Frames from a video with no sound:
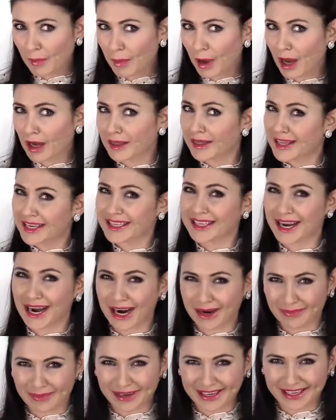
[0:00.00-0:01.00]
about this
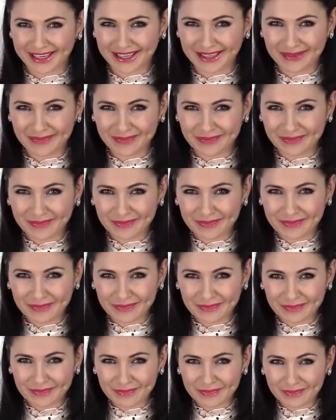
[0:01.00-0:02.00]
harmony.
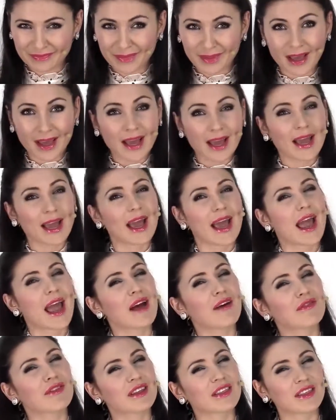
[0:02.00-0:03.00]

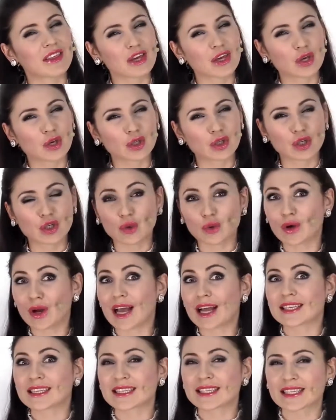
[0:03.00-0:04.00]
Everything you do
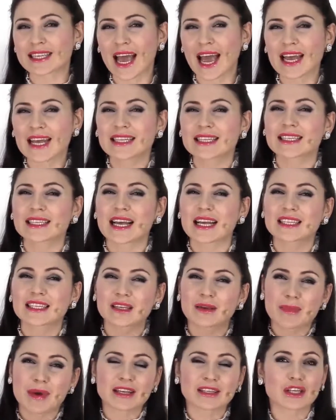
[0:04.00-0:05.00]
and say
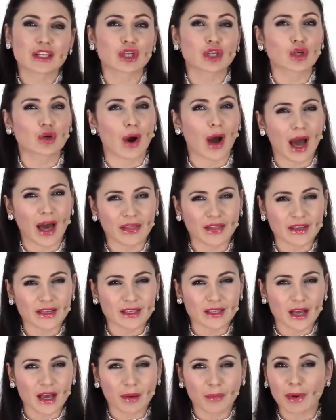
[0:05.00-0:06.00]
sends a message to
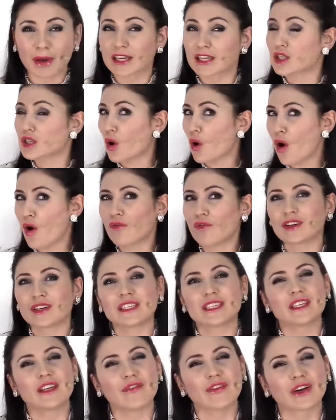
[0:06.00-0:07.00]
others, but it's
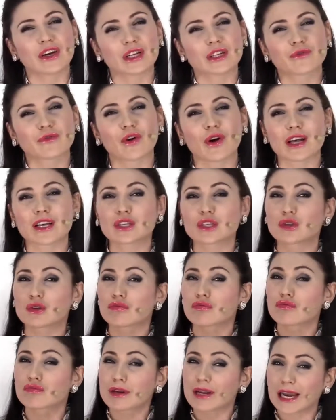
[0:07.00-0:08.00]
often difficult for us
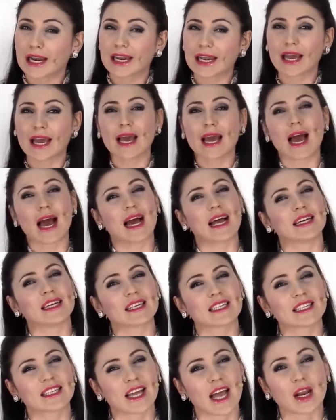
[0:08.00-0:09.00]
to really
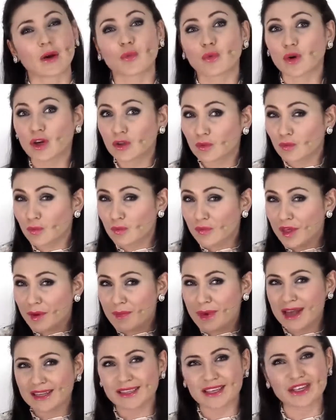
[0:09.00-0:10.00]
understand what
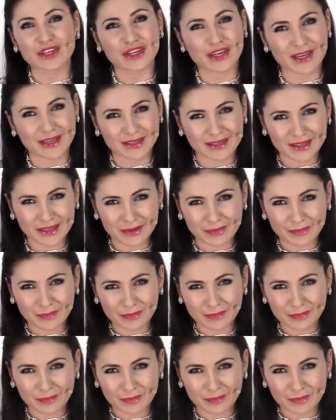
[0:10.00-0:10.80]
the message is.